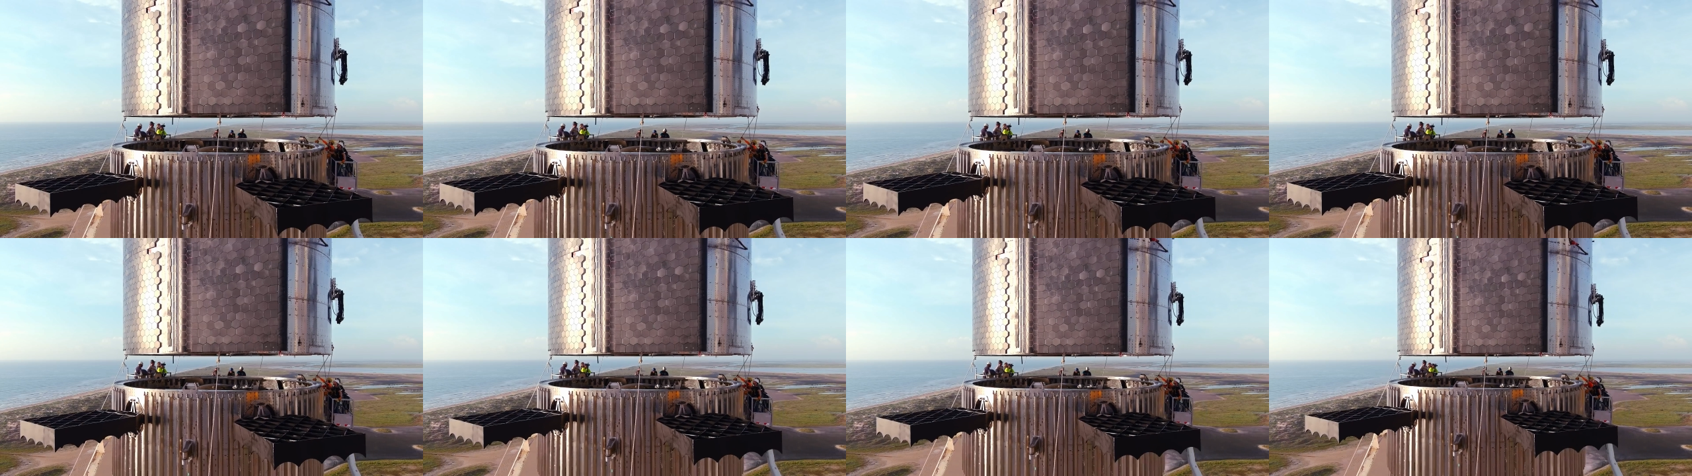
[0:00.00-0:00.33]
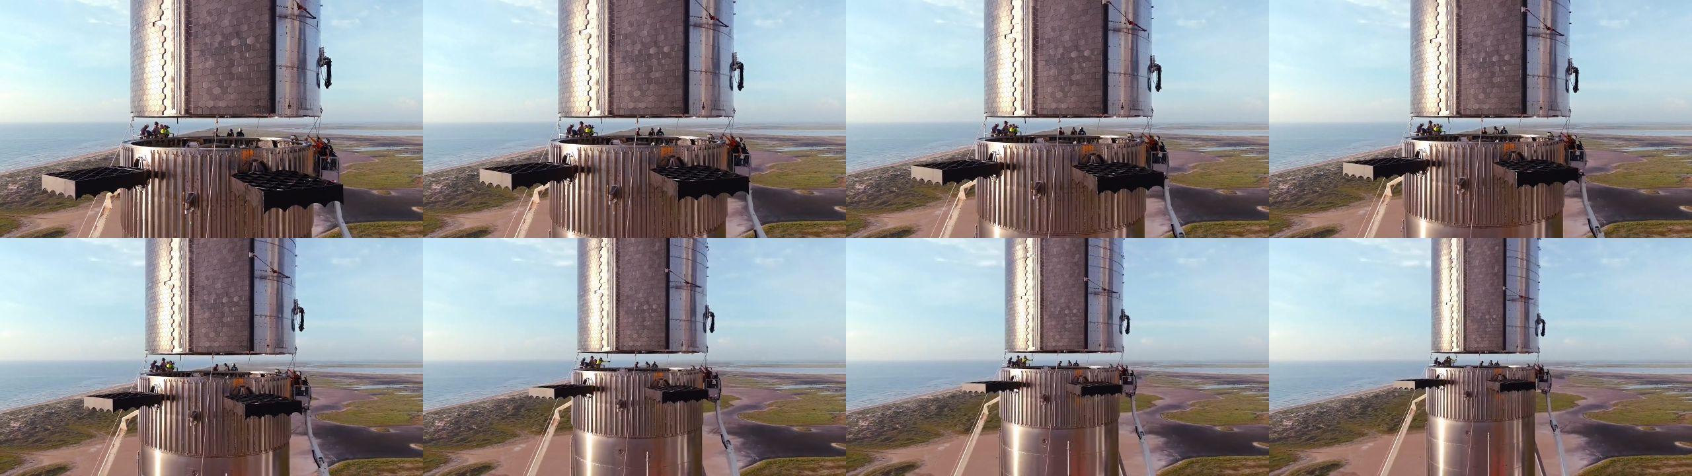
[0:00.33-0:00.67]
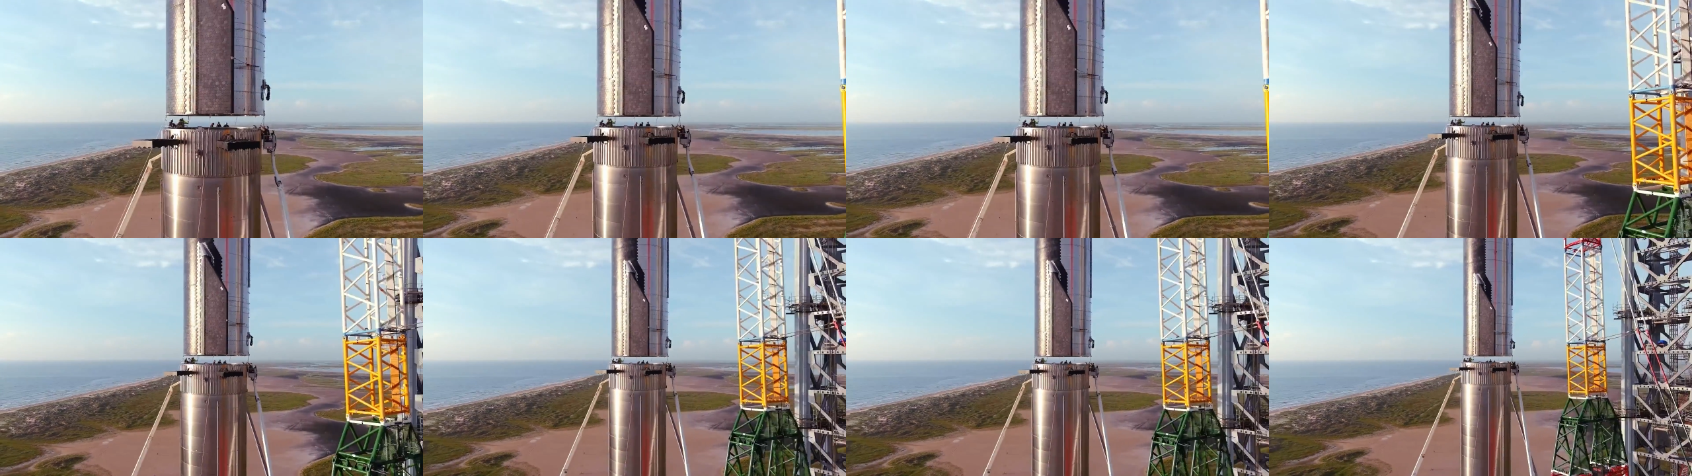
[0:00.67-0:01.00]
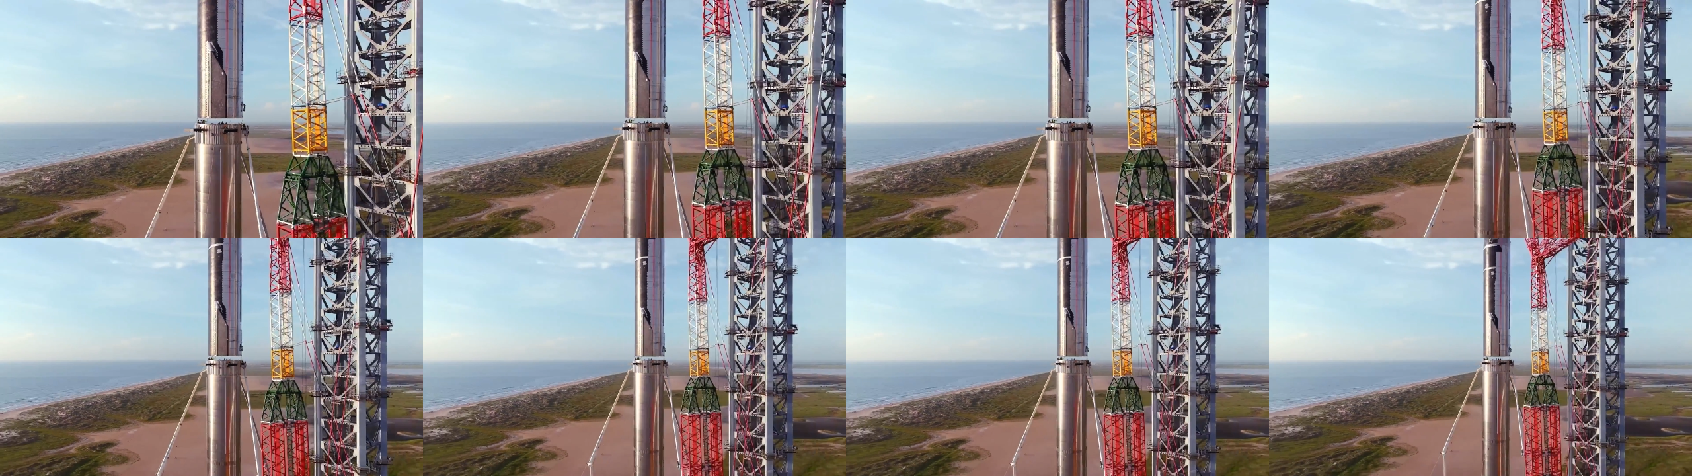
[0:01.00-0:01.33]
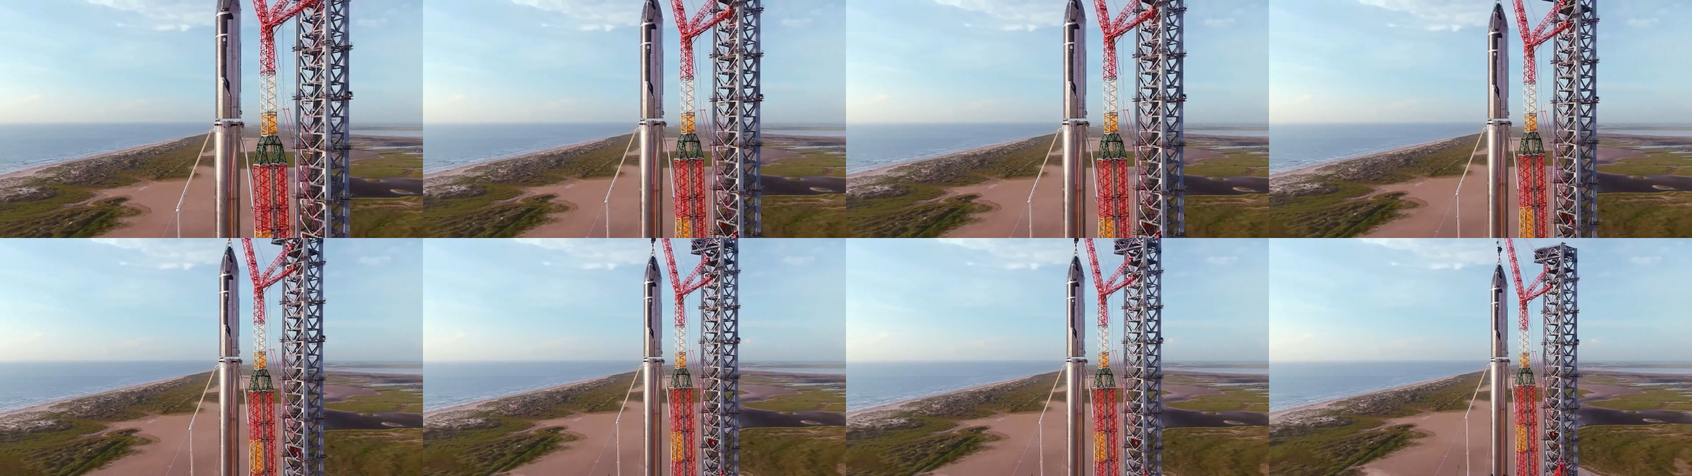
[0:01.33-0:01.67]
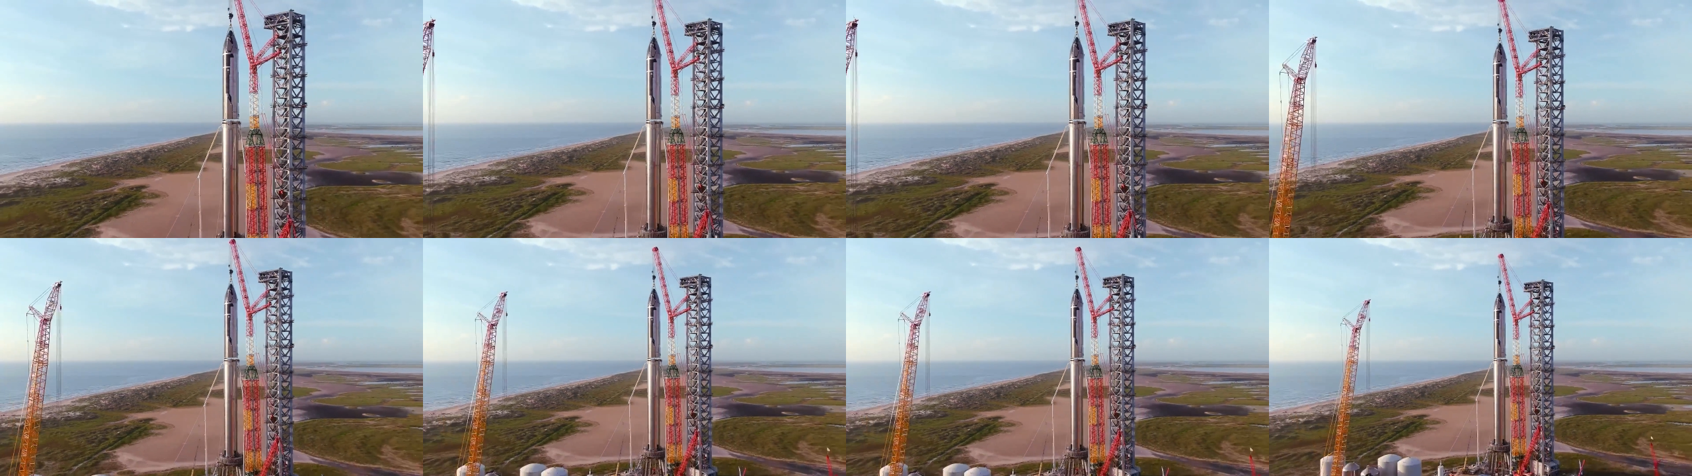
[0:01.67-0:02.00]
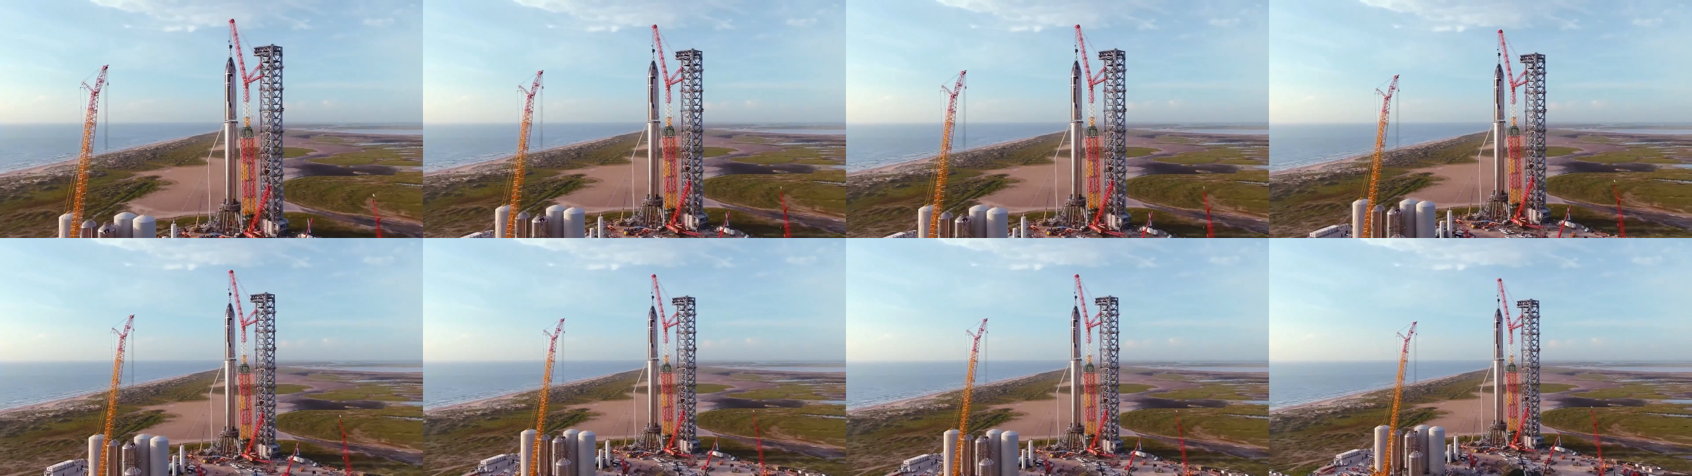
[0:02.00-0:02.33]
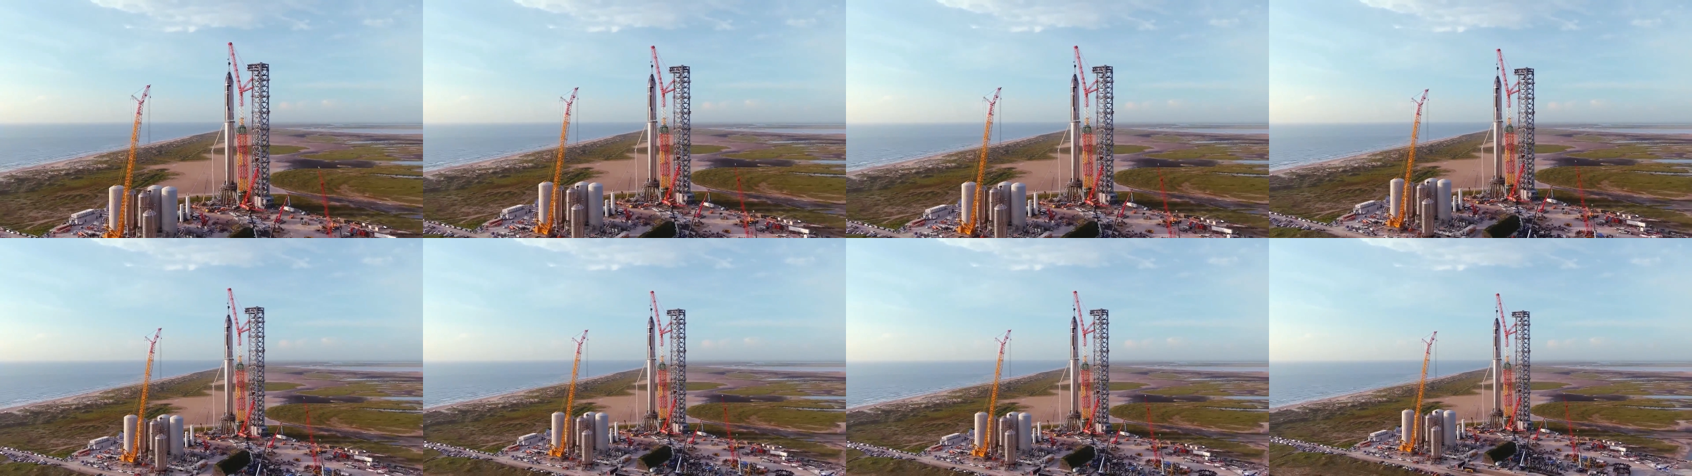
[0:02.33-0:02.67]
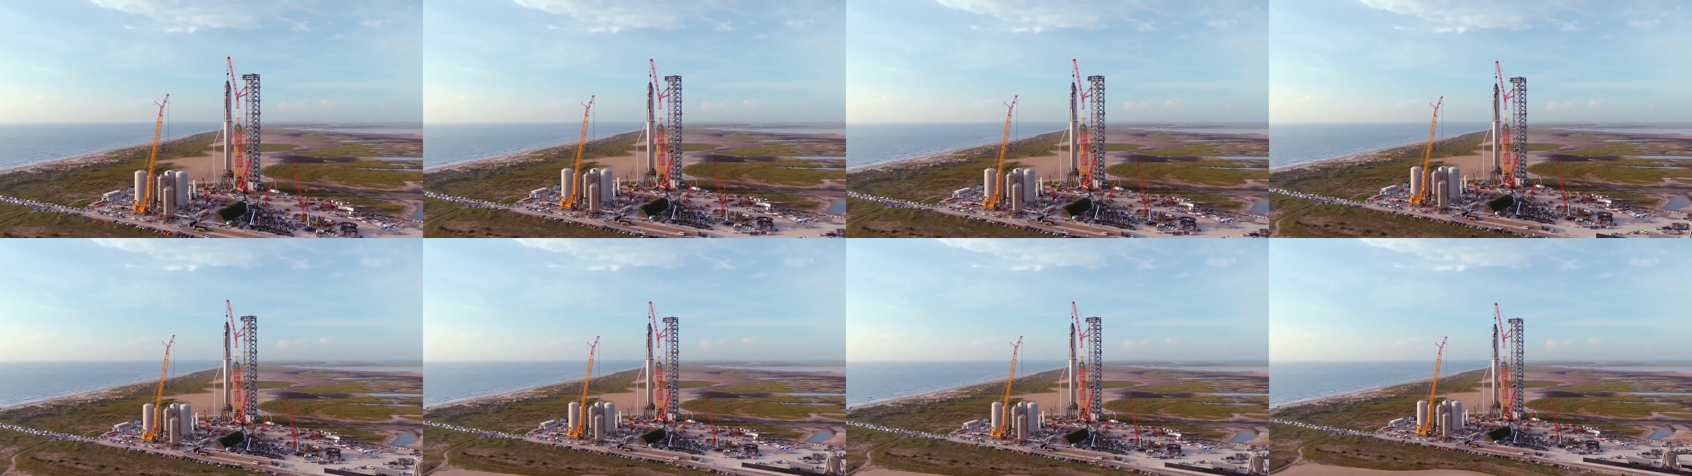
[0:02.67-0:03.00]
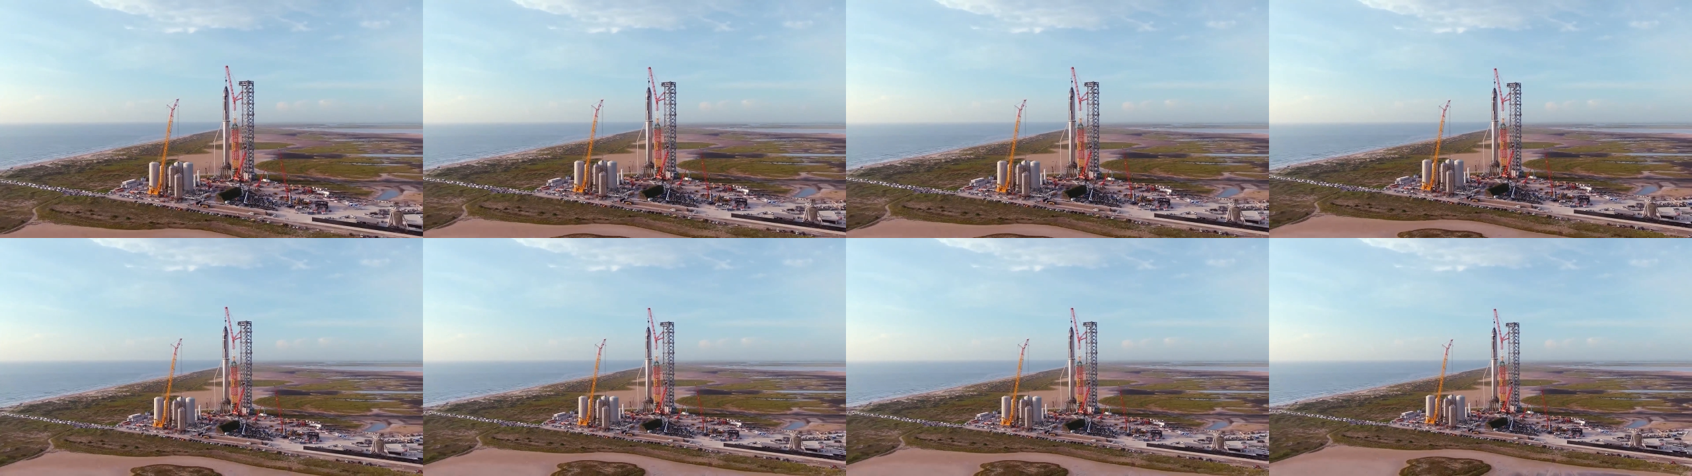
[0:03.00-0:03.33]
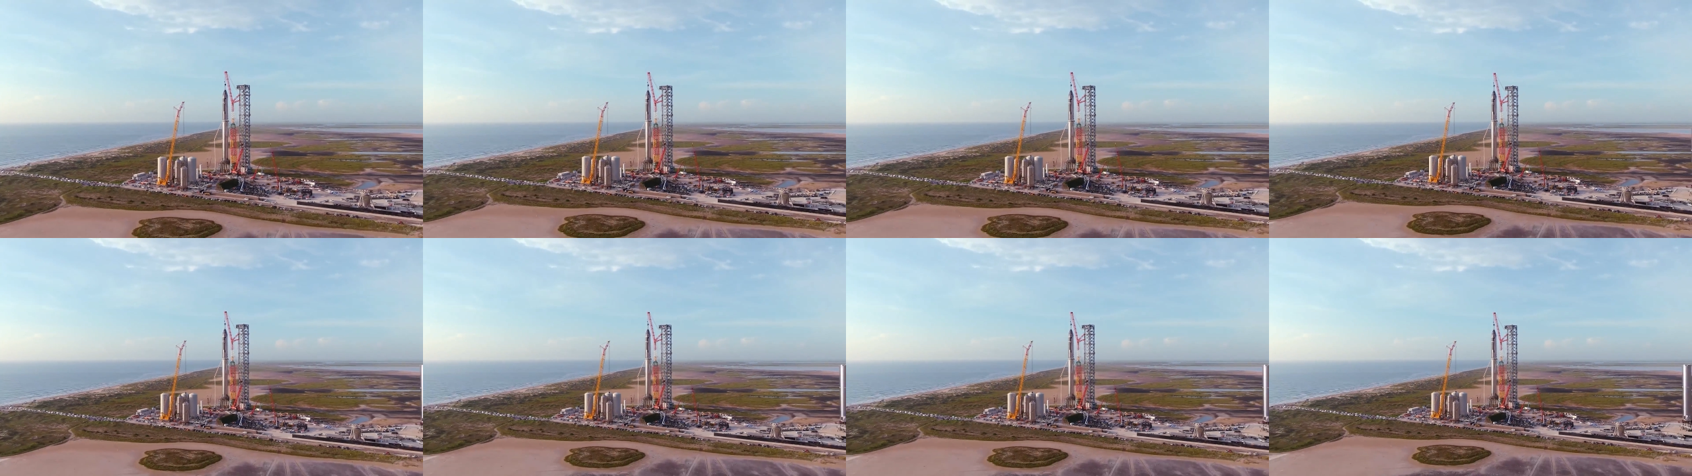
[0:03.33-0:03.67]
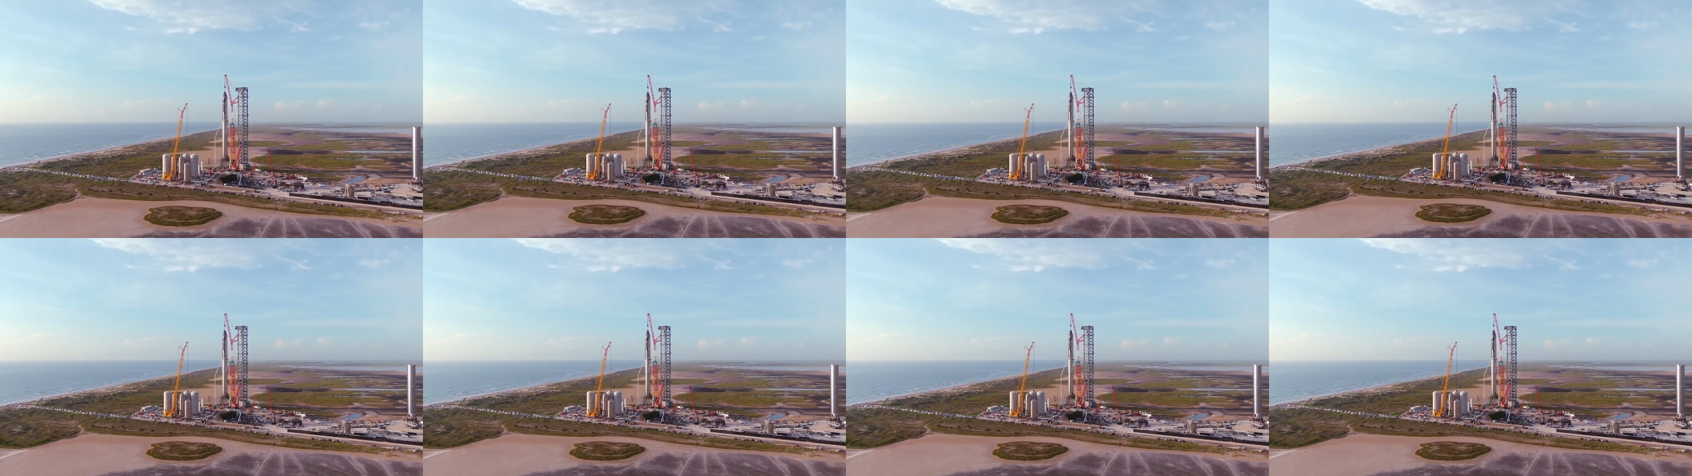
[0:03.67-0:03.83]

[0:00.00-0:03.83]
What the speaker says: (no speaker visible)